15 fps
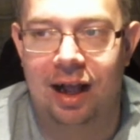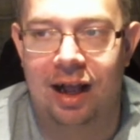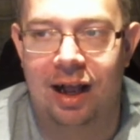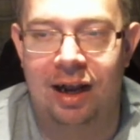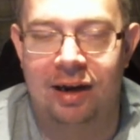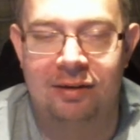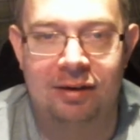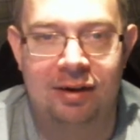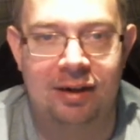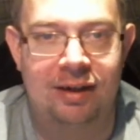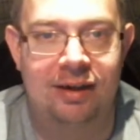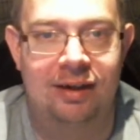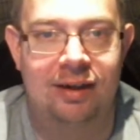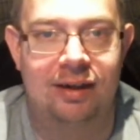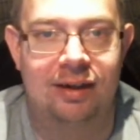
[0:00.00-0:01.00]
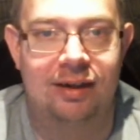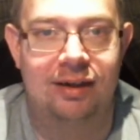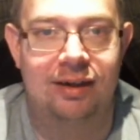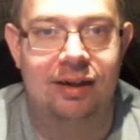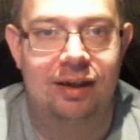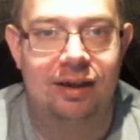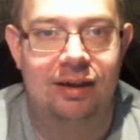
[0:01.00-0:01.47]
I really,
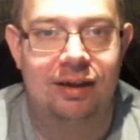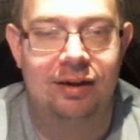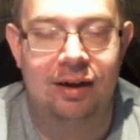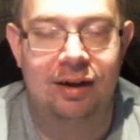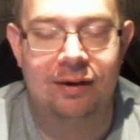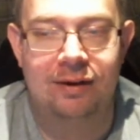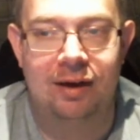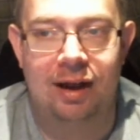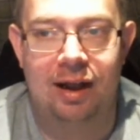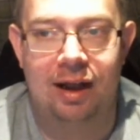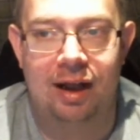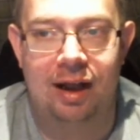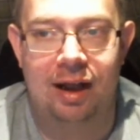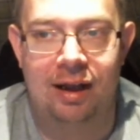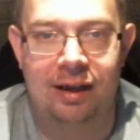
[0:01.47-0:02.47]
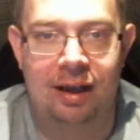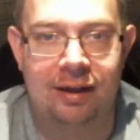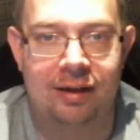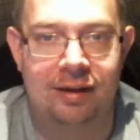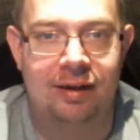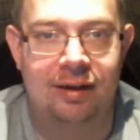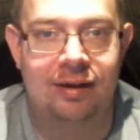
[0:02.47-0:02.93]
you know, I
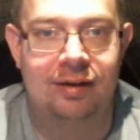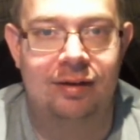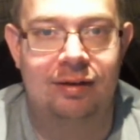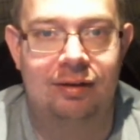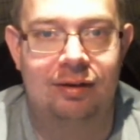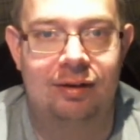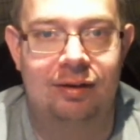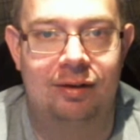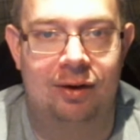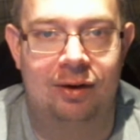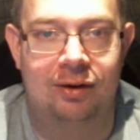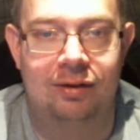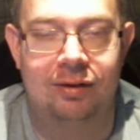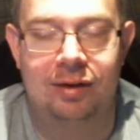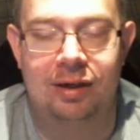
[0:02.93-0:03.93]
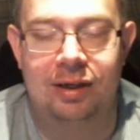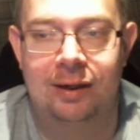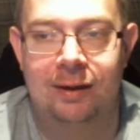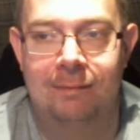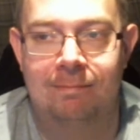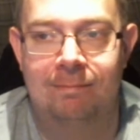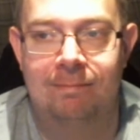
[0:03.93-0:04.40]
didn't talk to
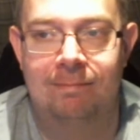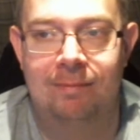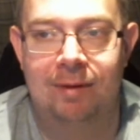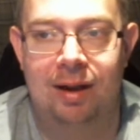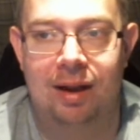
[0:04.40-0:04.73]
him.